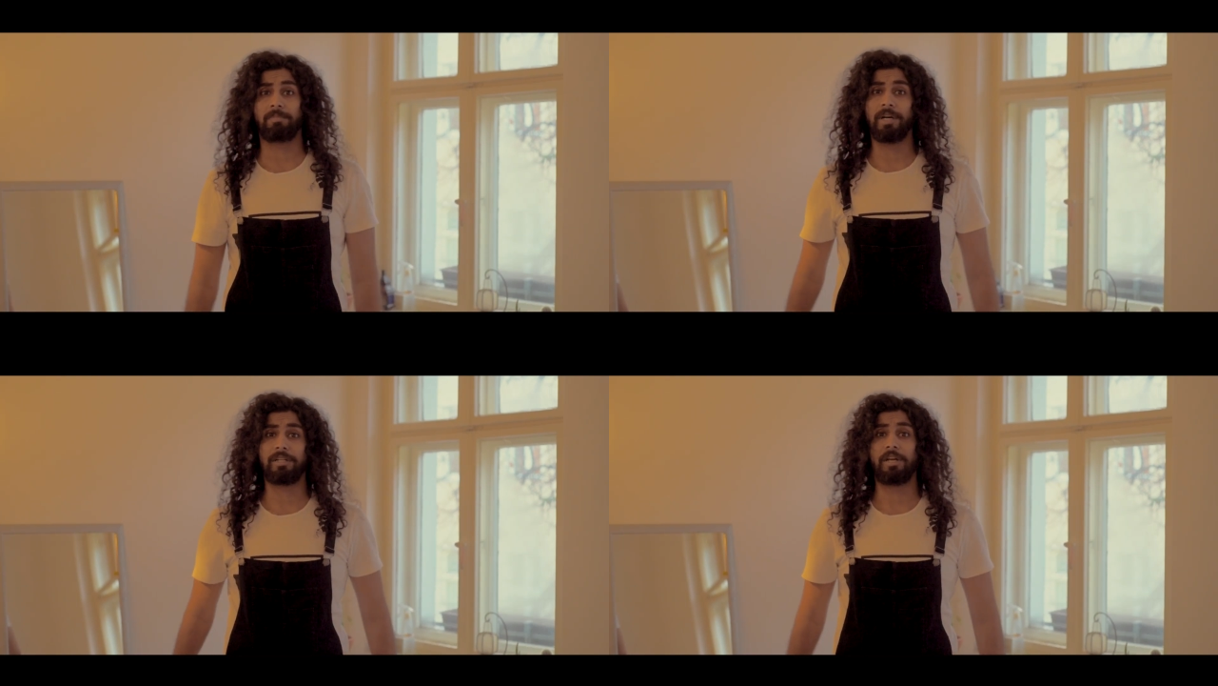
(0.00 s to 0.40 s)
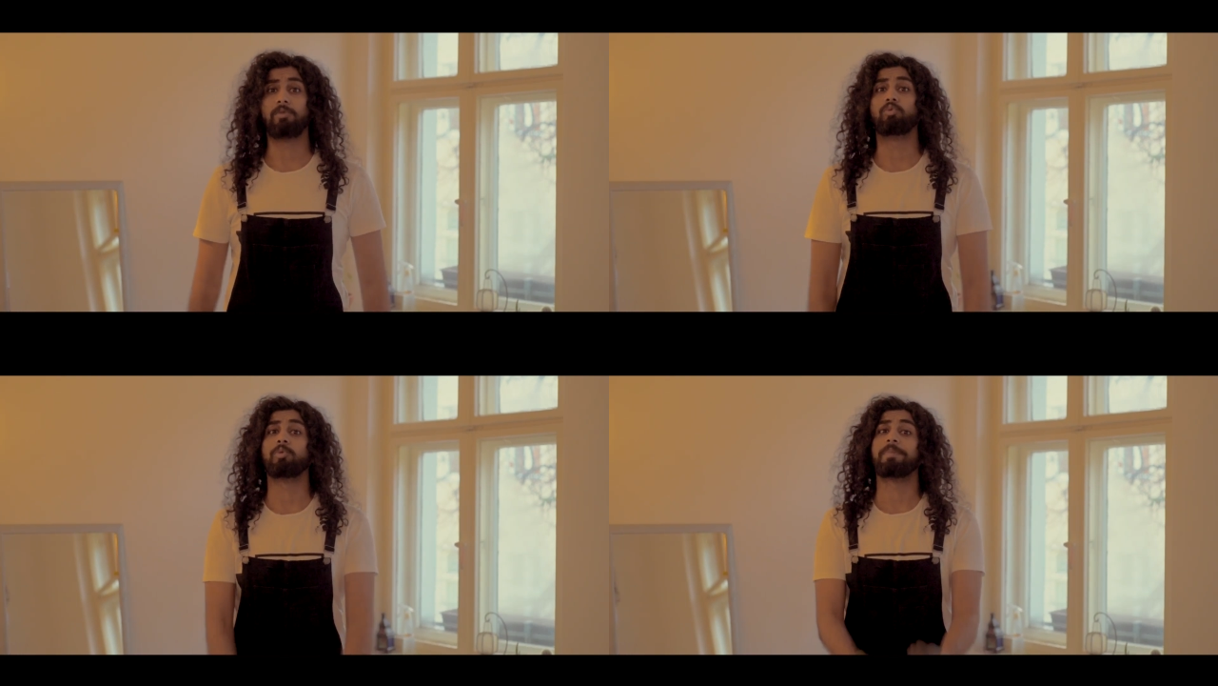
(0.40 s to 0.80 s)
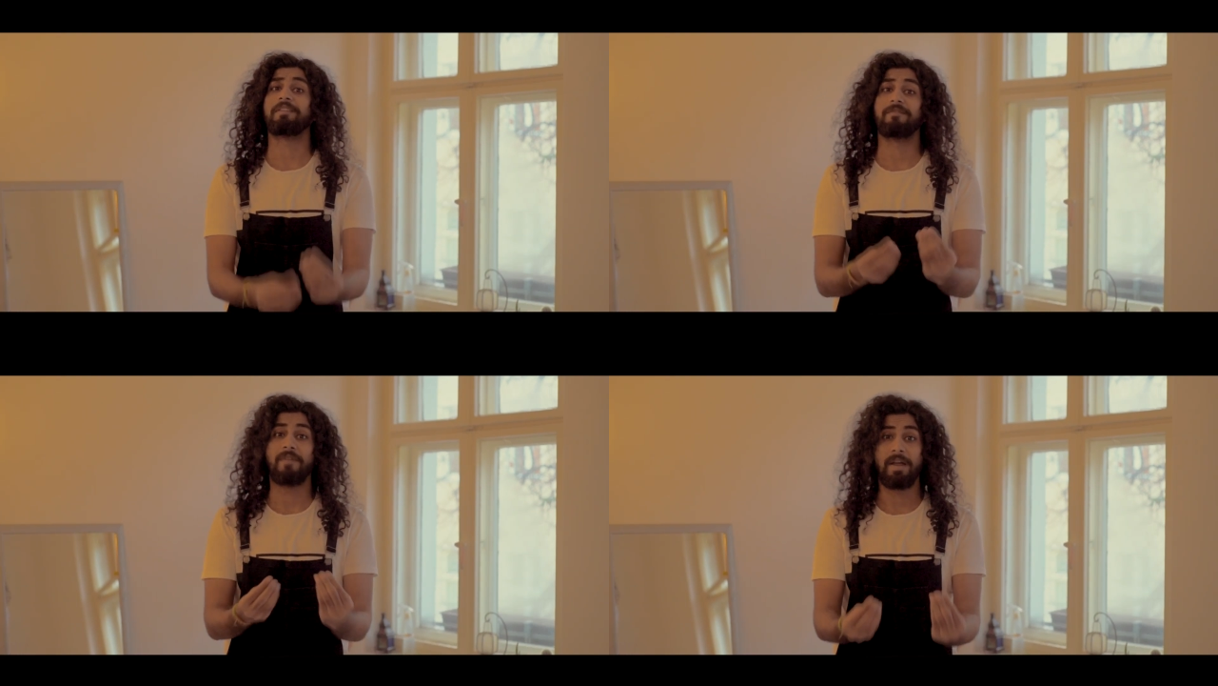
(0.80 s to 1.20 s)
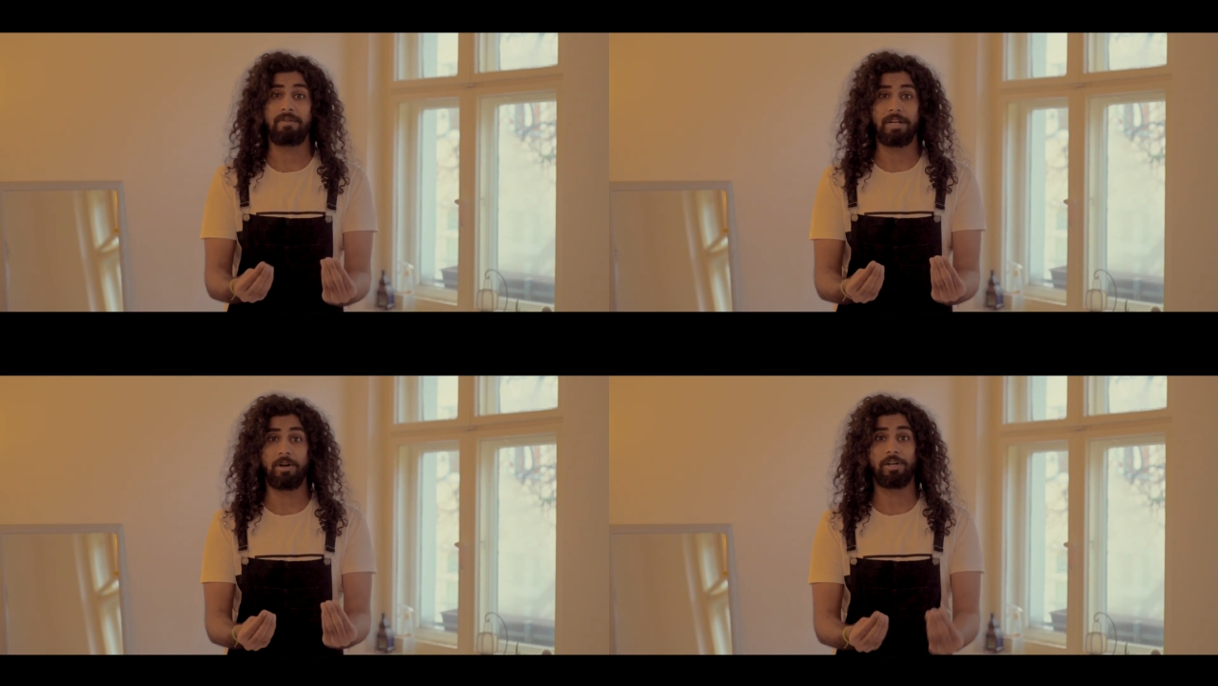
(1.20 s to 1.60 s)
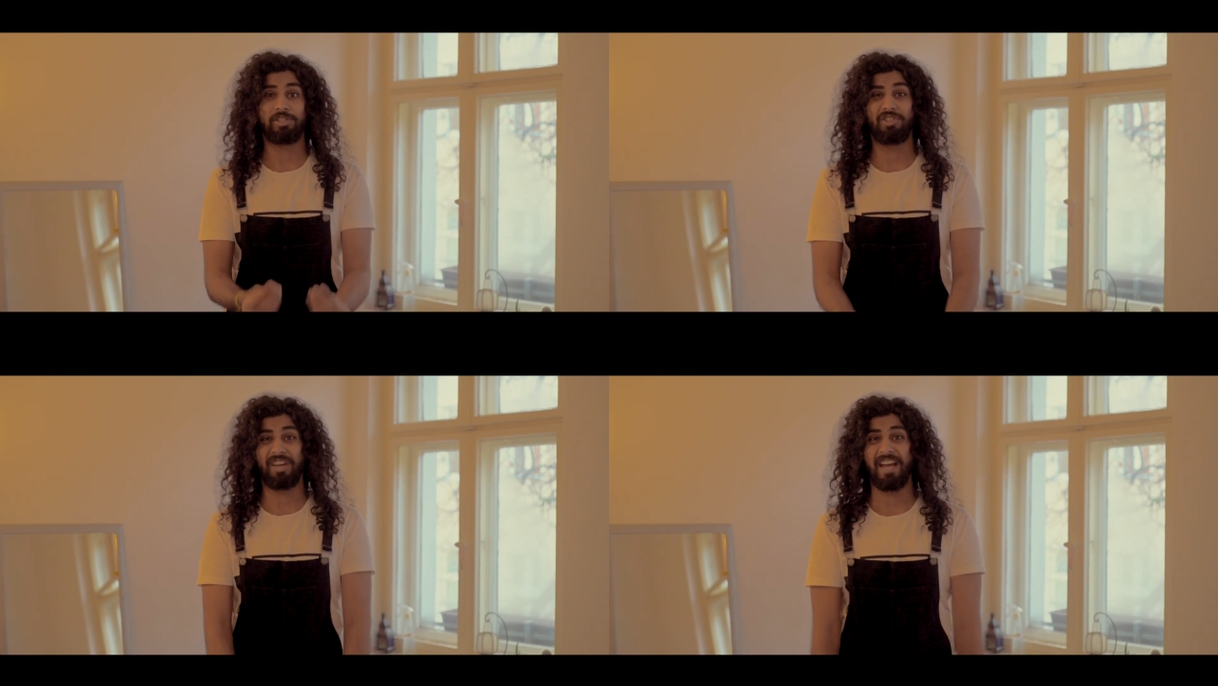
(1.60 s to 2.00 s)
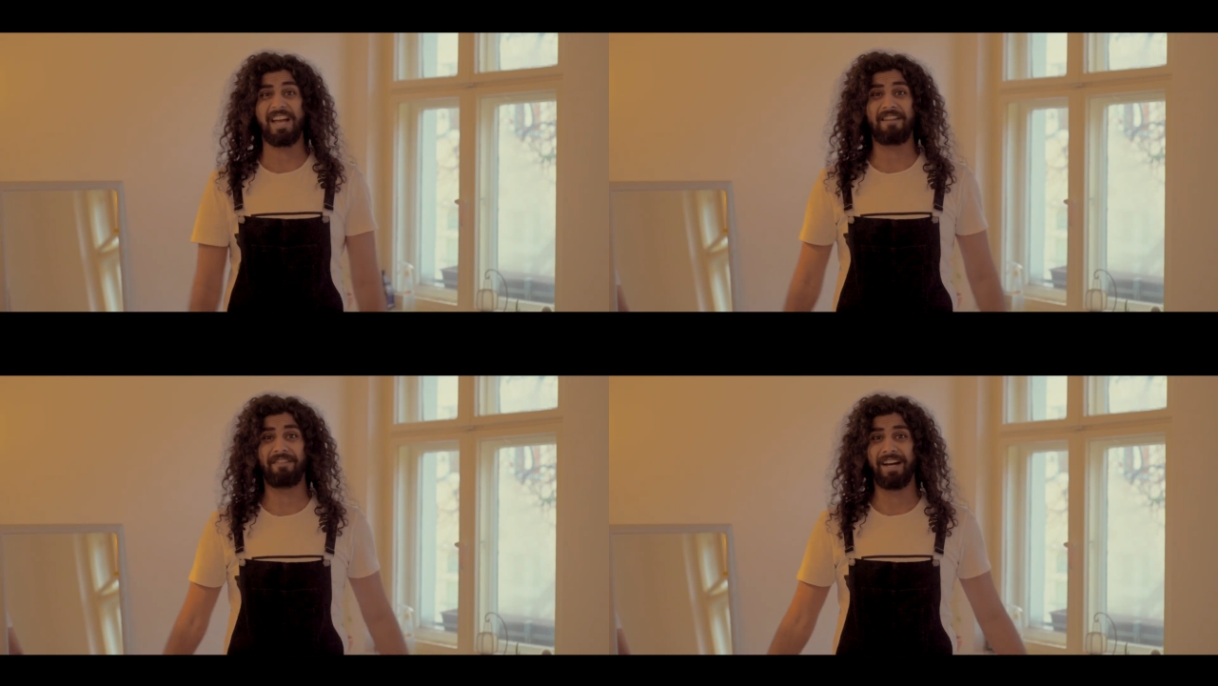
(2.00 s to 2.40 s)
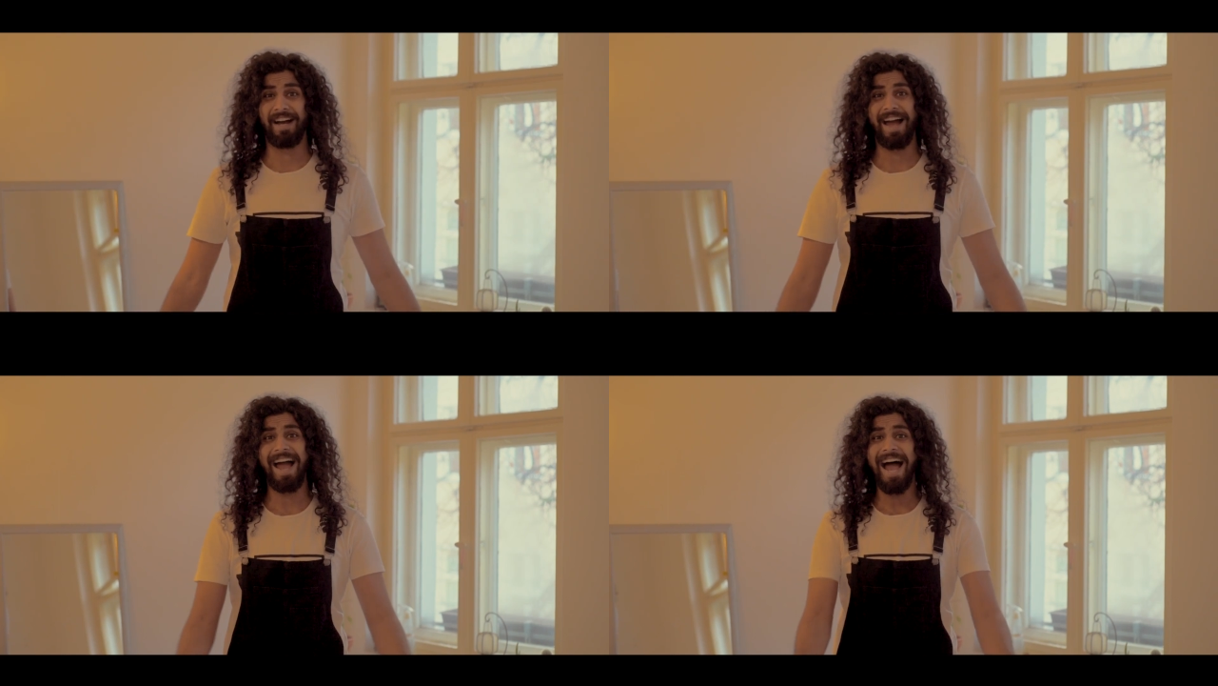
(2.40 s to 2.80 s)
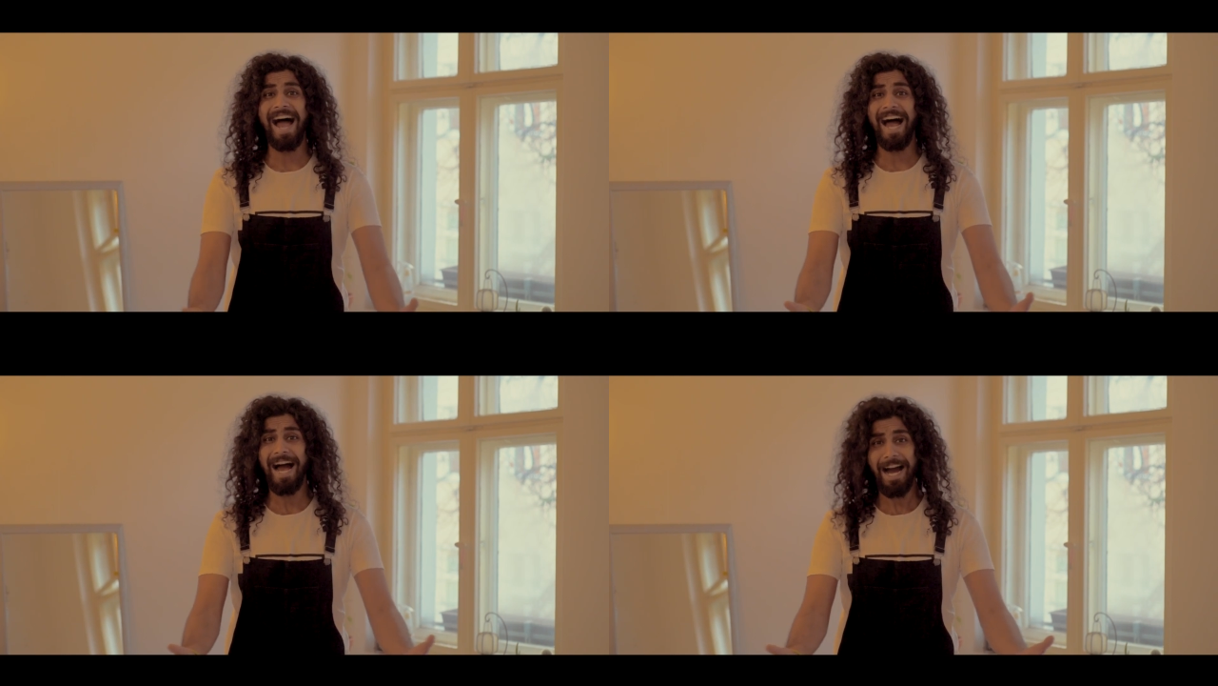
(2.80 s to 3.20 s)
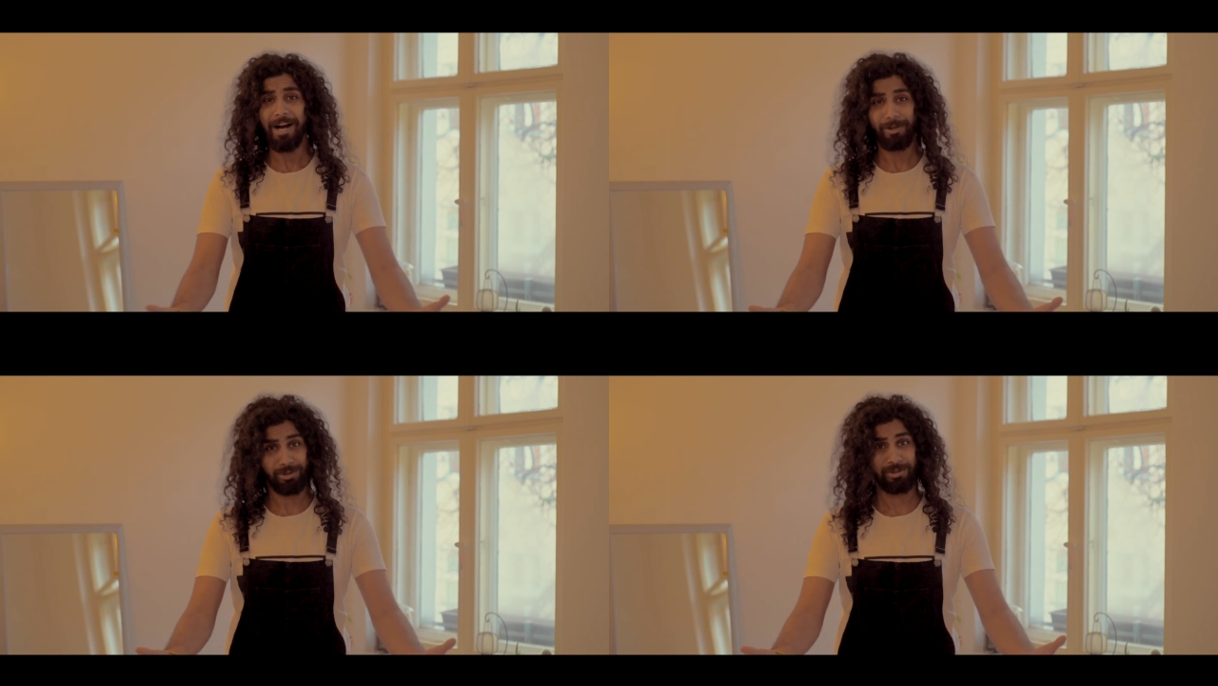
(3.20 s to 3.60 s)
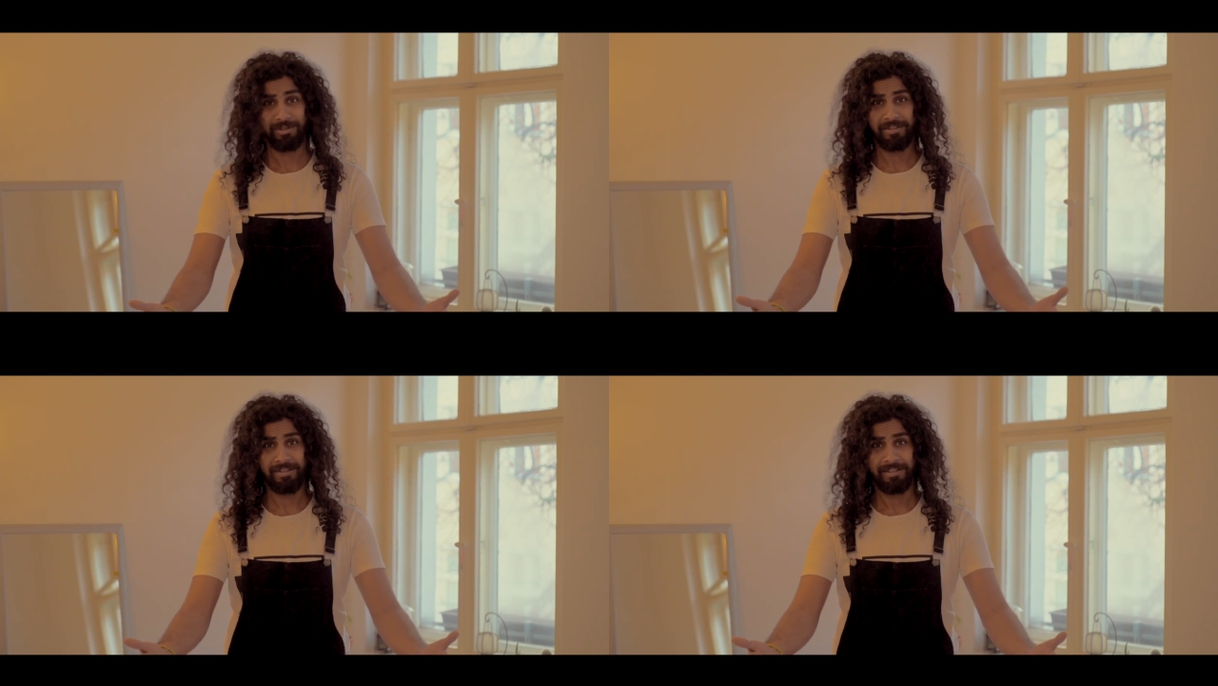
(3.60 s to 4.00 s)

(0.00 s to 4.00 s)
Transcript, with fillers: but it would be very nice to have a house.